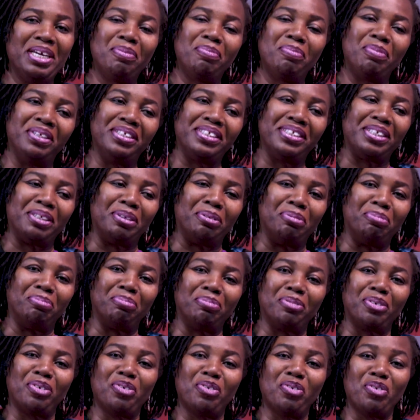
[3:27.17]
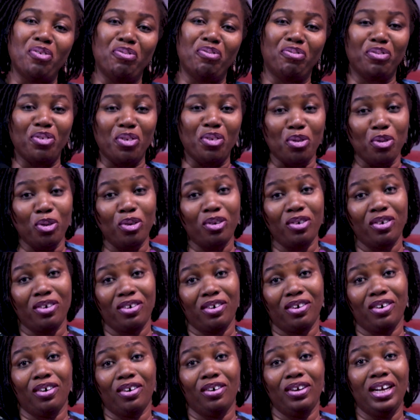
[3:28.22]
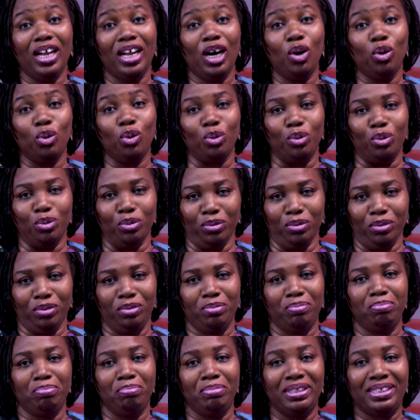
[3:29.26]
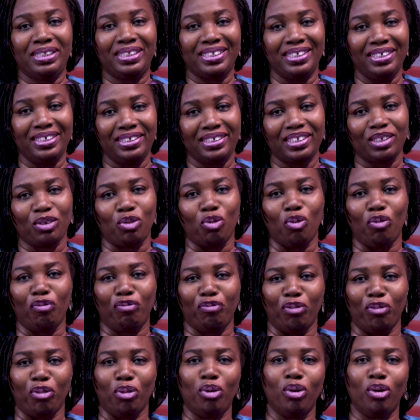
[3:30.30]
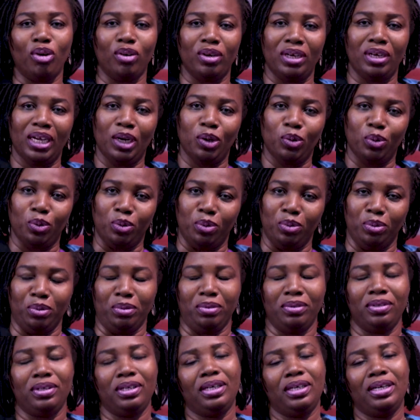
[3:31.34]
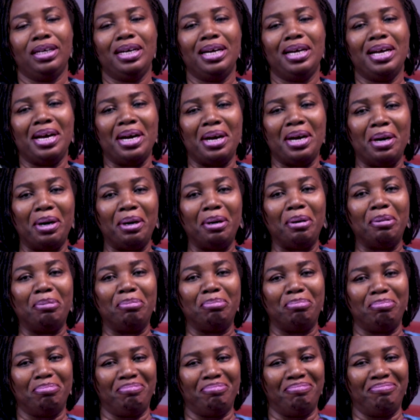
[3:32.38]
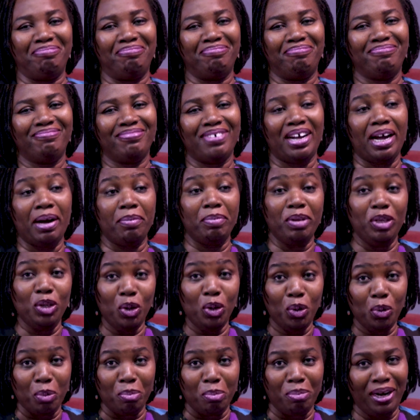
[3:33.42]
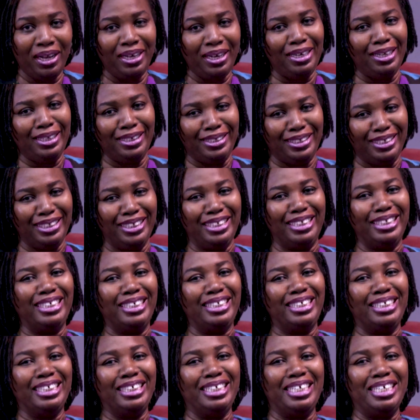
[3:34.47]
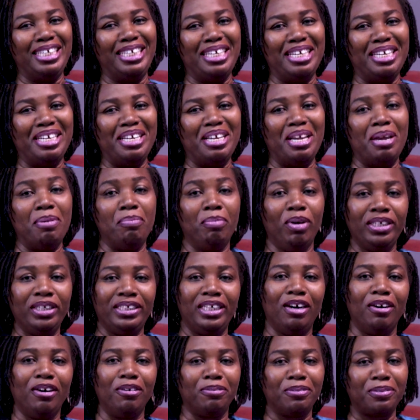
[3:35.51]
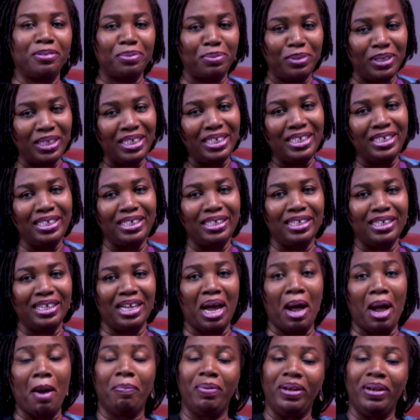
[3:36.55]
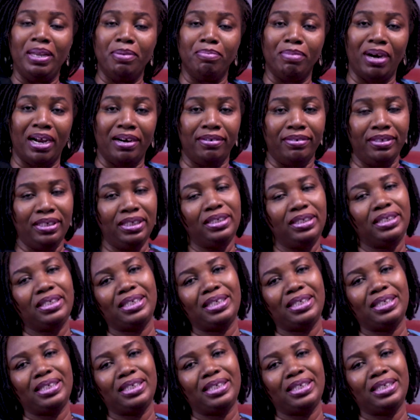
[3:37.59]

is Kofo Olaogun, Mrs. Kofo Olaogun. I'm a Yoruba lady, a mother of three, happily married,